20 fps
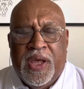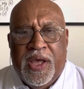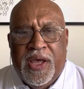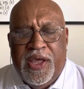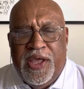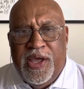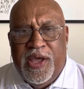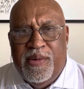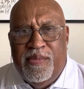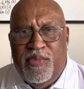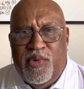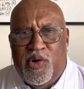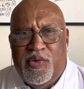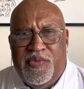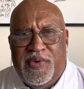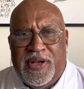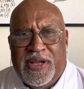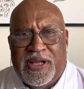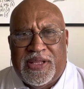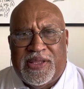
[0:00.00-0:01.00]
Yeah, Mbolo
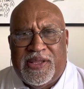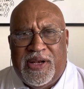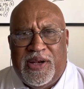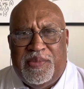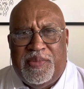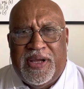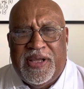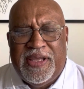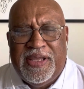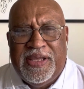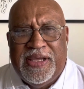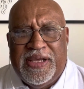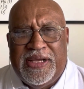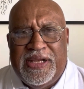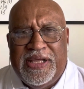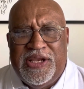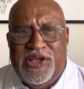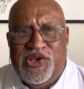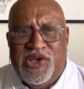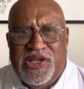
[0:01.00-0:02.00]
Vinagatalamai,
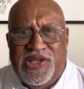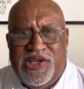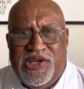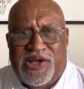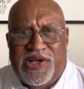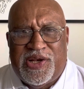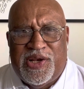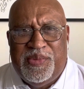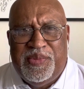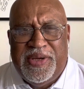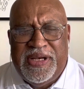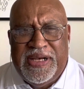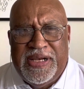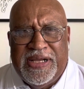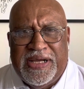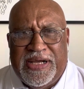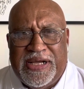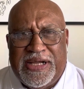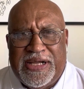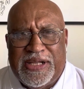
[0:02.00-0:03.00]
ladies and gentlemen.
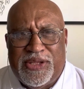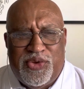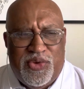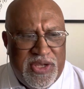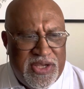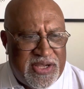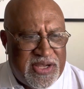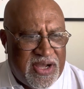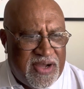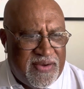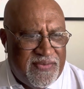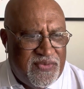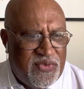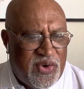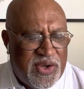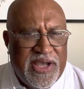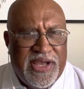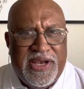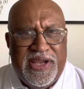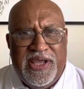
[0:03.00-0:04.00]
Tuisavu
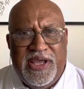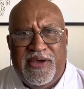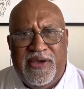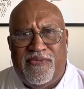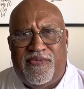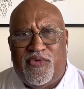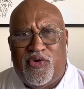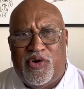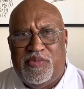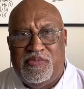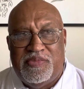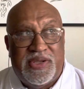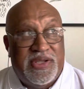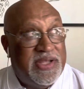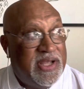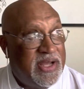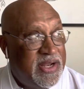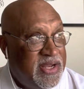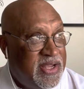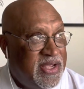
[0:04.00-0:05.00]
again here from
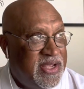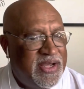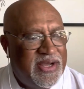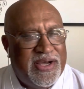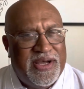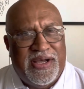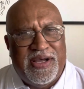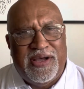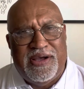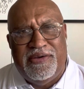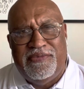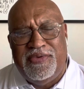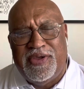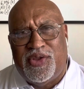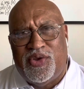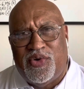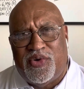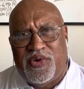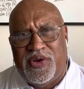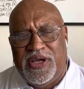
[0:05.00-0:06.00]
sunny
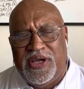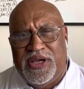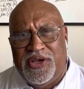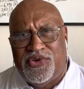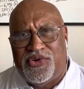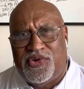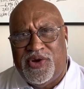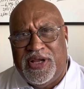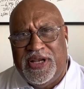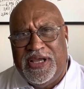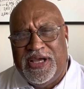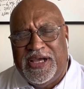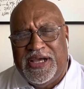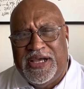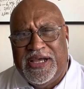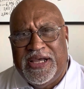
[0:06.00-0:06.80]
Victoria, Australia.